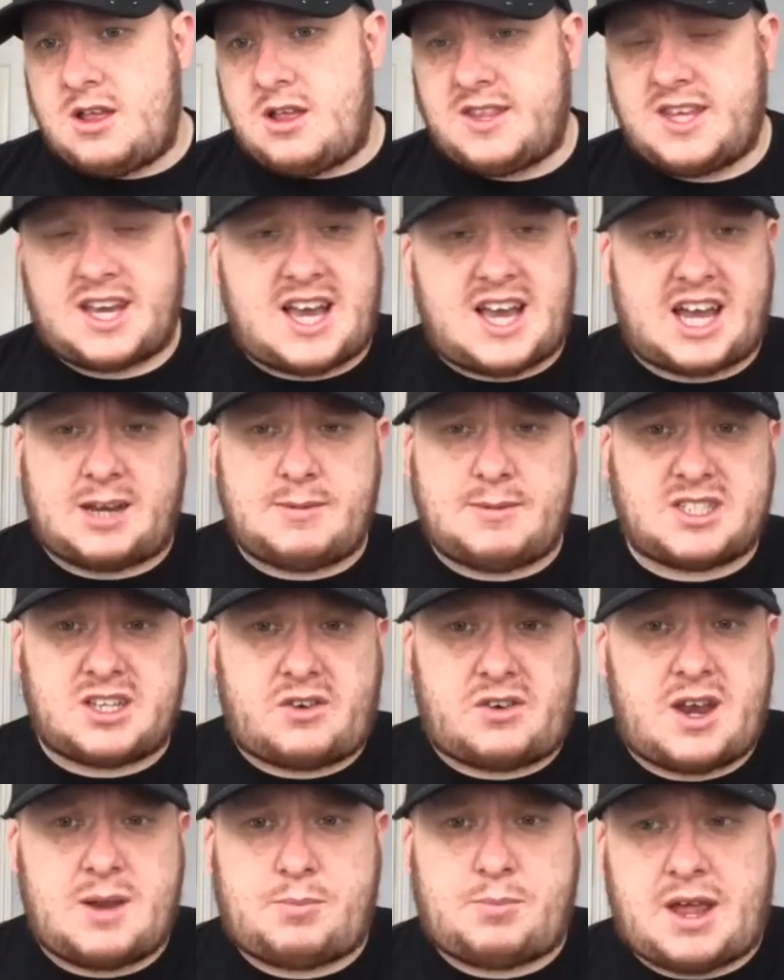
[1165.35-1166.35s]
The academy is a
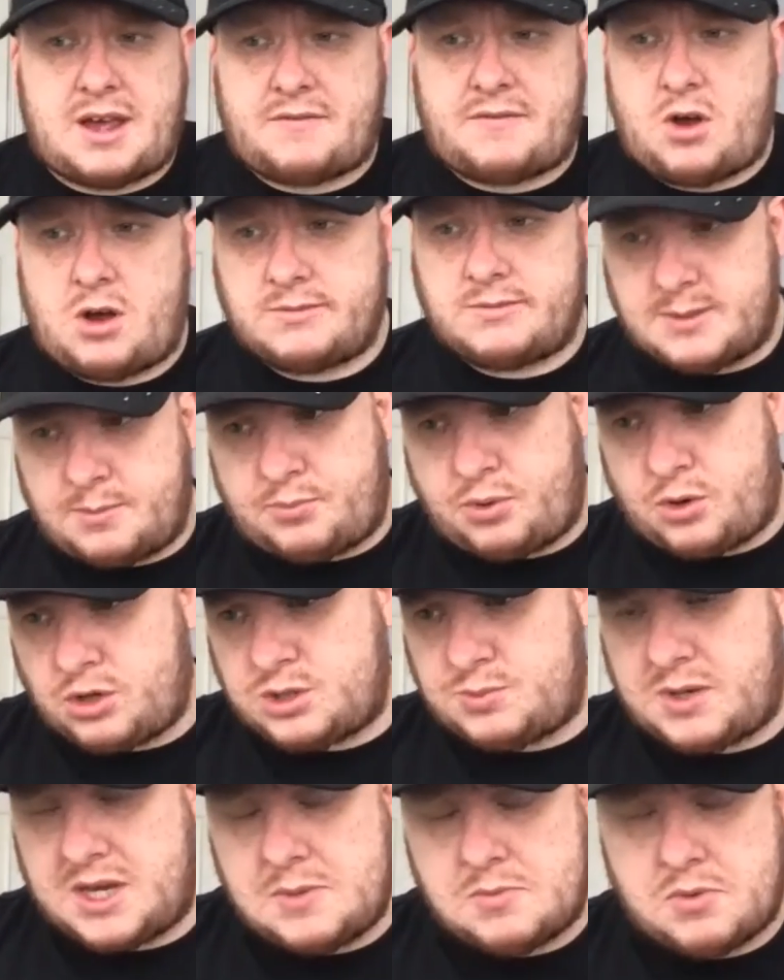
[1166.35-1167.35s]
great platform to
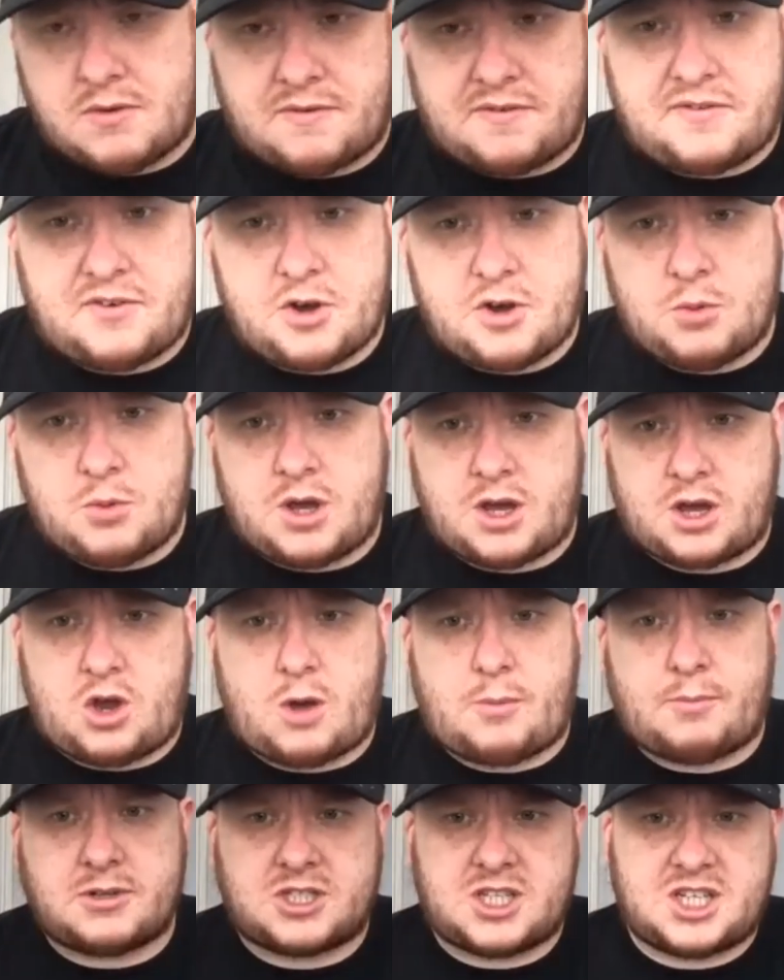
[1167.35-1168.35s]
push people through a
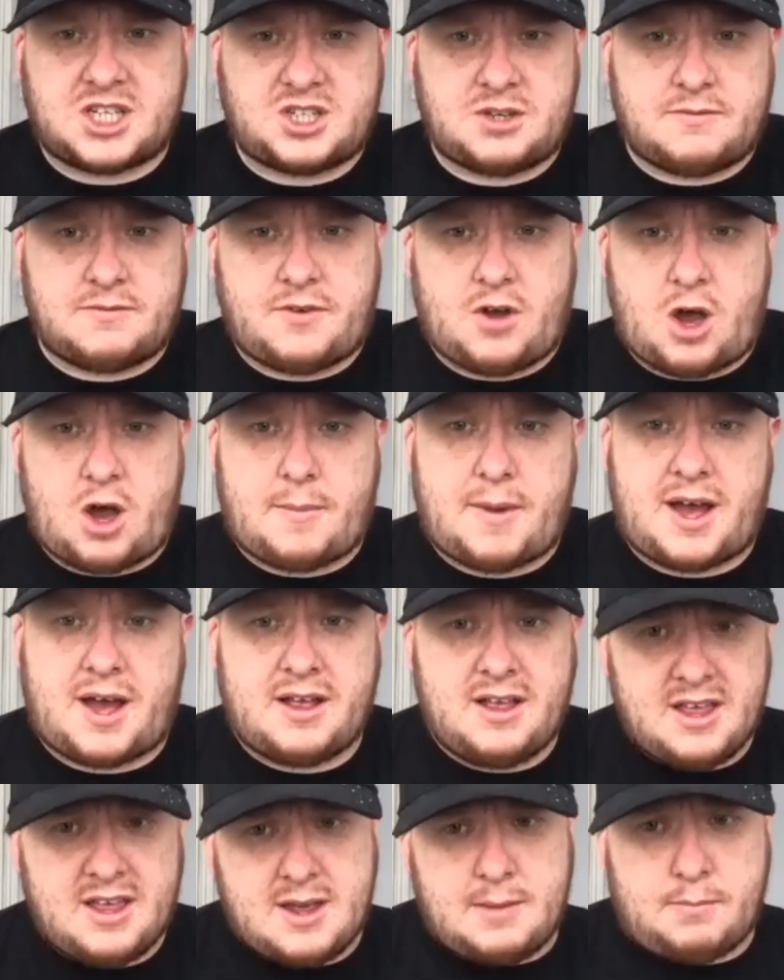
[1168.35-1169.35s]
competition format.
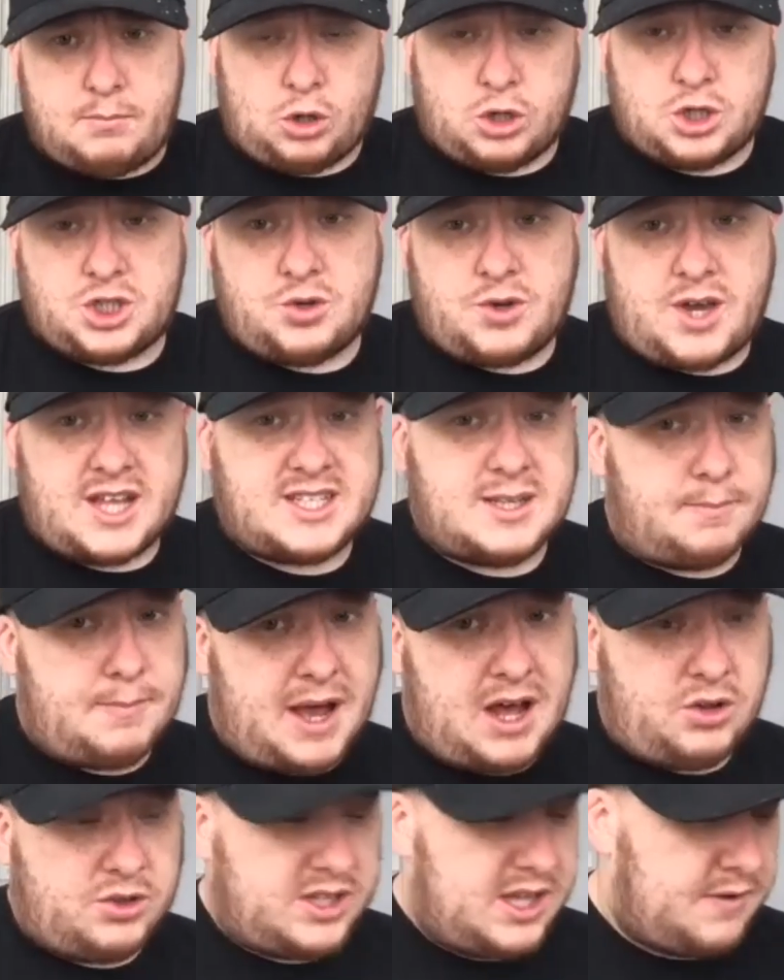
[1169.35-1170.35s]
Plus, you'll get to
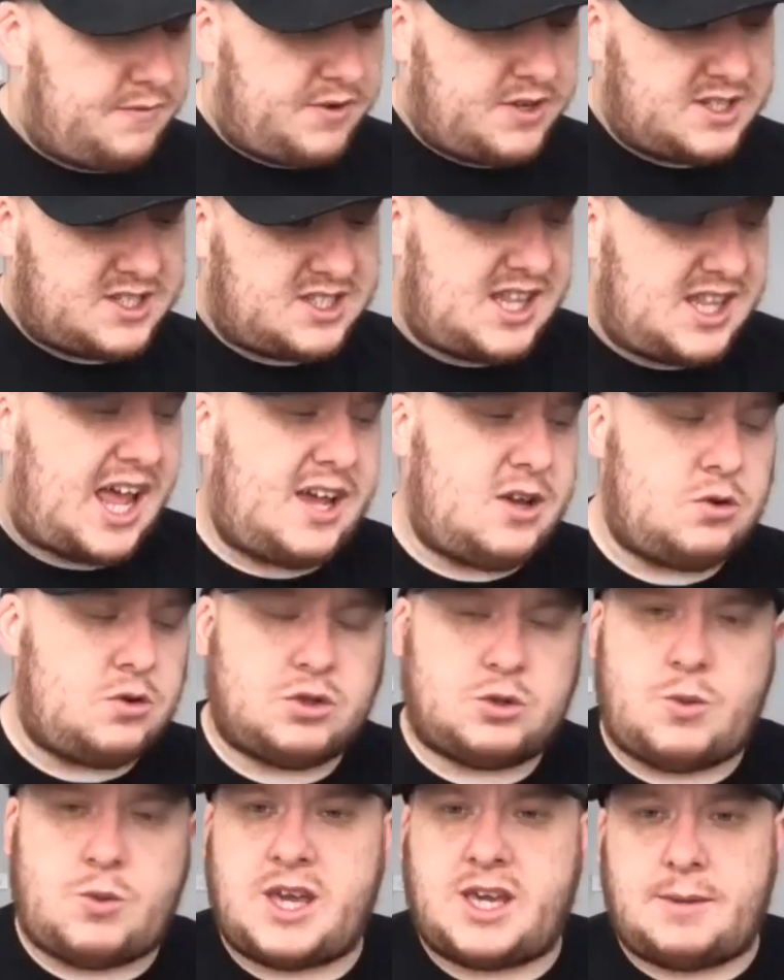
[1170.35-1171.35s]
battle different
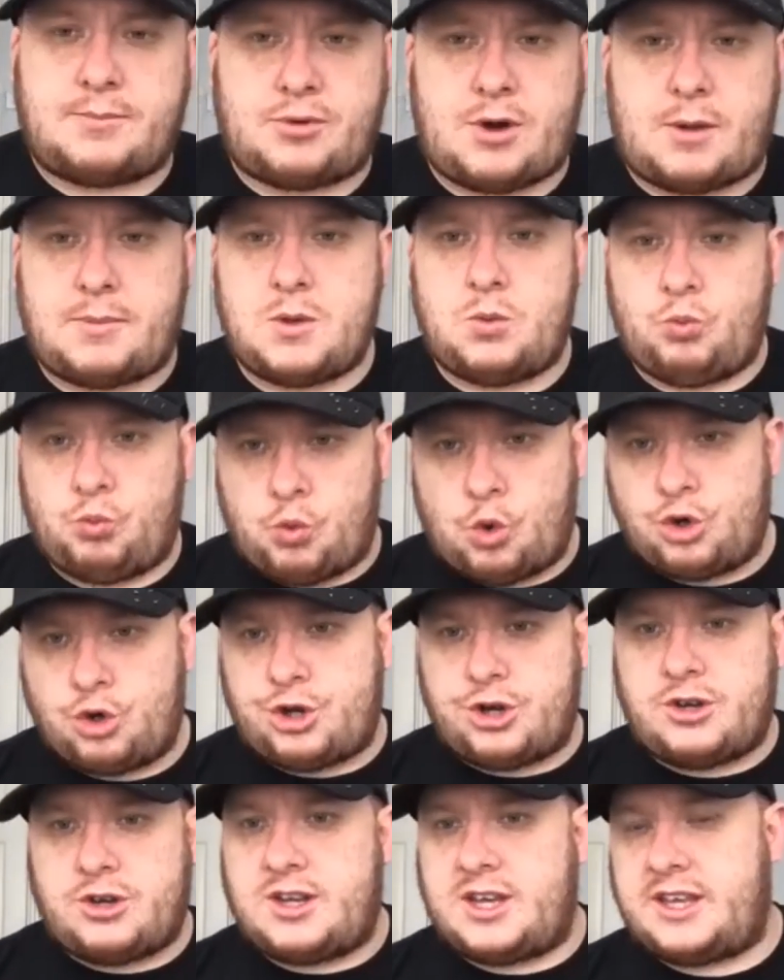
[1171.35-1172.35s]
styles where you probably
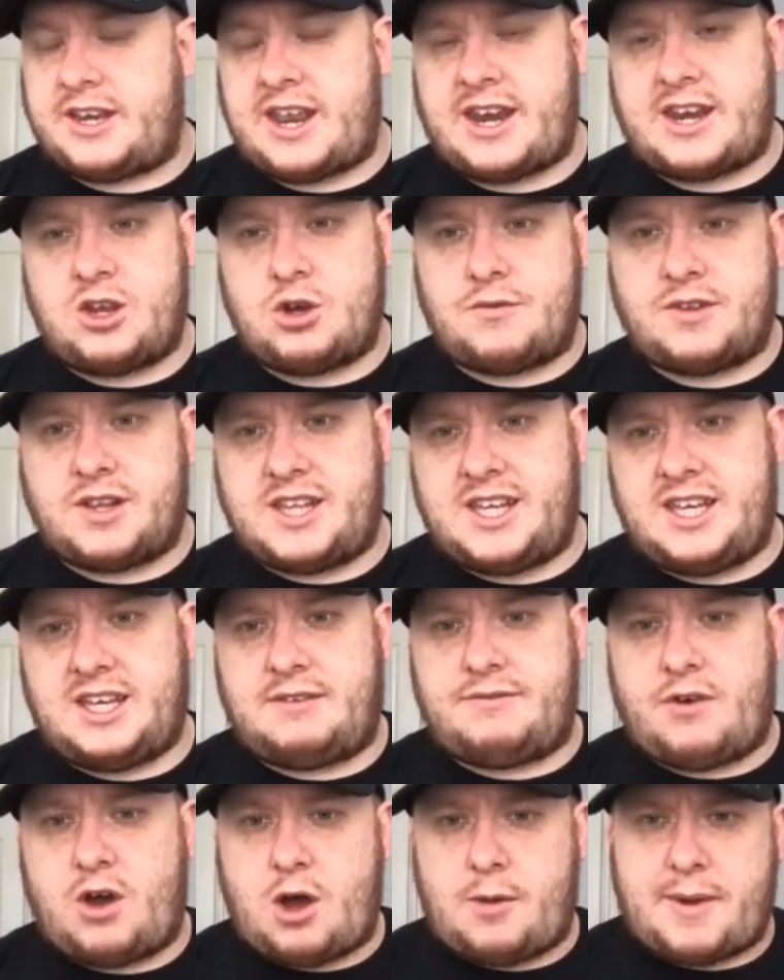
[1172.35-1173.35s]
wouldn't in any other
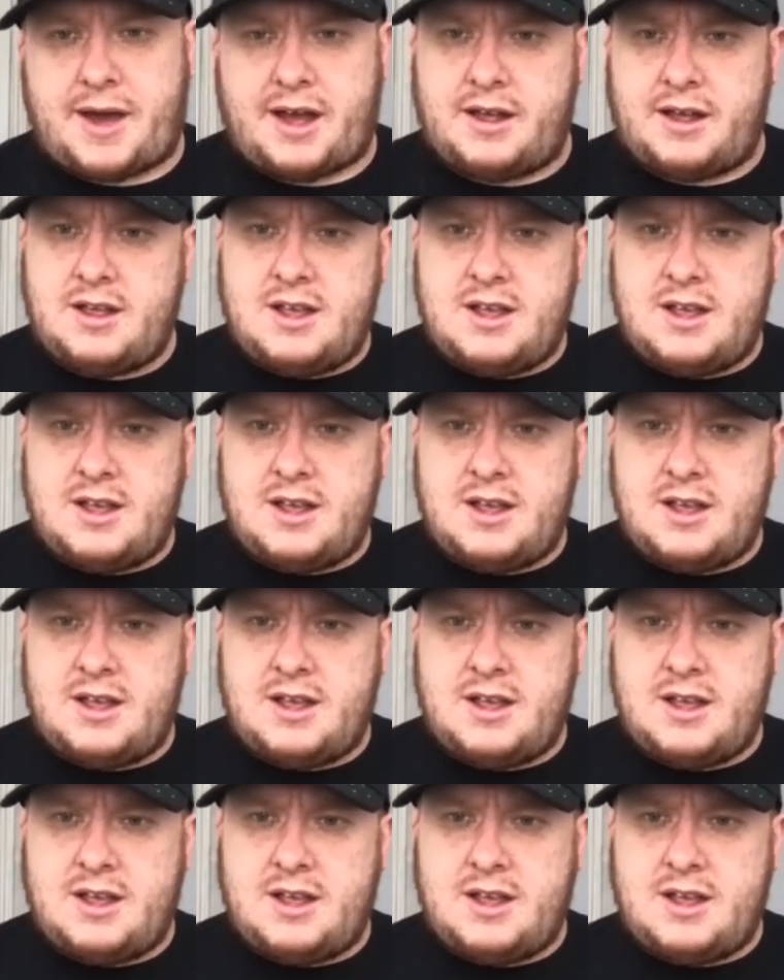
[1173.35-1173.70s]
league format.